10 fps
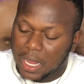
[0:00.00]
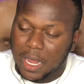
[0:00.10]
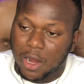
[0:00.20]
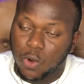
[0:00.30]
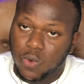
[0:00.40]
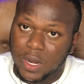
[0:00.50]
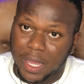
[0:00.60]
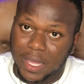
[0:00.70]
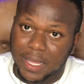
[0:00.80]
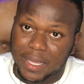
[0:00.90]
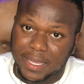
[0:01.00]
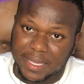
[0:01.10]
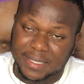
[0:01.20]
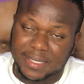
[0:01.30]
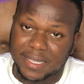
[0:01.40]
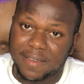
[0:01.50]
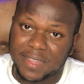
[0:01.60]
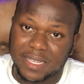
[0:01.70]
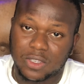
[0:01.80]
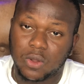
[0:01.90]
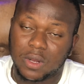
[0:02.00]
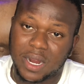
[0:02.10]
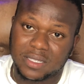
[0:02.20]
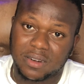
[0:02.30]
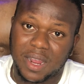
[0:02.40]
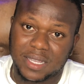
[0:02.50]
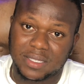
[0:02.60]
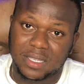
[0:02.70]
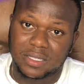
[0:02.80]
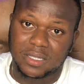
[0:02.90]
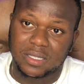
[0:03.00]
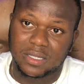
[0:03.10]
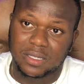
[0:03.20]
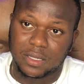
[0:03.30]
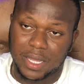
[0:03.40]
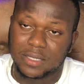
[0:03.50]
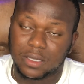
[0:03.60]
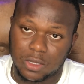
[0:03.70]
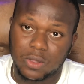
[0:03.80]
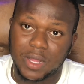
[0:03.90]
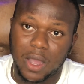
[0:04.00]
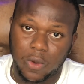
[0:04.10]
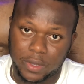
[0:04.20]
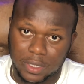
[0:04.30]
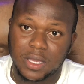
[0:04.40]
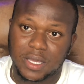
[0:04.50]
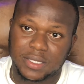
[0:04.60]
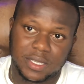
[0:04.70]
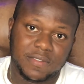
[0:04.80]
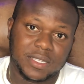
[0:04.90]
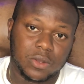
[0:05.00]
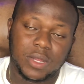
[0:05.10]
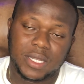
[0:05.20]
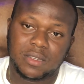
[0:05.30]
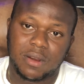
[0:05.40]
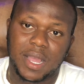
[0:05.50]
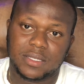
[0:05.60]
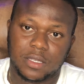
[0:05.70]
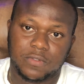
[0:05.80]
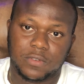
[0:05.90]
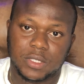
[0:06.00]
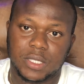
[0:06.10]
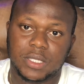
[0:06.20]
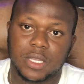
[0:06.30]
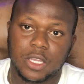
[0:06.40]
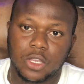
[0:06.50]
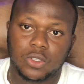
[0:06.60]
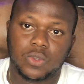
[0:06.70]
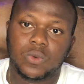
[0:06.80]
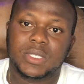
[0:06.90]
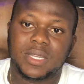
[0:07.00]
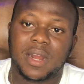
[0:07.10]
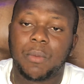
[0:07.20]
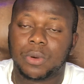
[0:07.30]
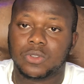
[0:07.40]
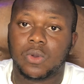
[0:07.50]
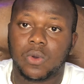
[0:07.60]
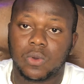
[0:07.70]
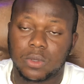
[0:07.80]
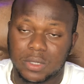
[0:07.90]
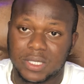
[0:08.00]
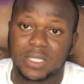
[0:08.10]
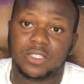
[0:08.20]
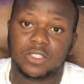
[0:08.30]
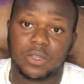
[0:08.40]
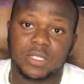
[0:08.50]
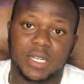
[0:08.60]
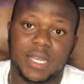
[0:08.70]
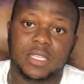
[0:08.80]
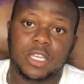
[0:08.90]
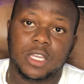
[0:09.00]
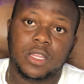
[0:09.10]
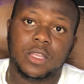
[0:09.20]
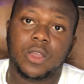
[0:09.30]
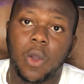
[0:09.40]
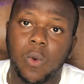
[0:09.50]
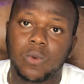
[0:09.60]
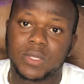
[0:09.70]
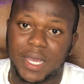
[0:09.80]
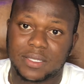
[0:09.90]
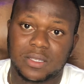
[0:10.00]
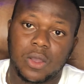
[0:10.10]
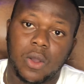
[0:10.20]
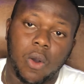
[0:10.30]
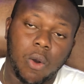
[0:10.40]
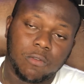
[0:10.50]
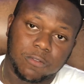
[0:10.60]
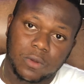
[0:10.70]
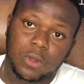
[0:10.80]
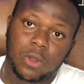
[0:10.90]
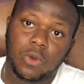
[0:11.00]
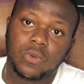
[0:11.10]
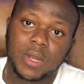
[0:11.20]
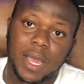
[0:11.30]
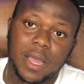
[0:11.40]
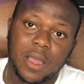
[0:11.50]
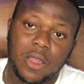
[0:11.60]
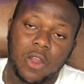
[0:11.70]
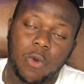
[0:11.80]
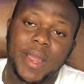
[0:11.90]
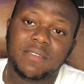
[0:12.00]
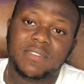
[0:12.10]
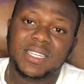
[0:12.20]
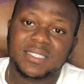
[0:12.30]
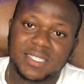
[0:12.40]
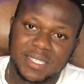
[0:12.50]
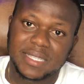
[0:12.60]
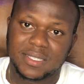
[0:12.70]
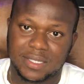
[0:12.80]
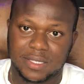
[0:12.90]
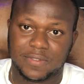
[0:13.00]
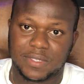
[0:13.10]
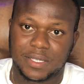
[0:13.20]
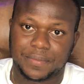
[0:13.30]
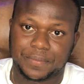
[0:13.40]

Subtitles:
Luna served as a collateral asset. That's the Luna coin served as a collateral asset for this. So the Terra protocol did it such that the holders of Luna were given incentives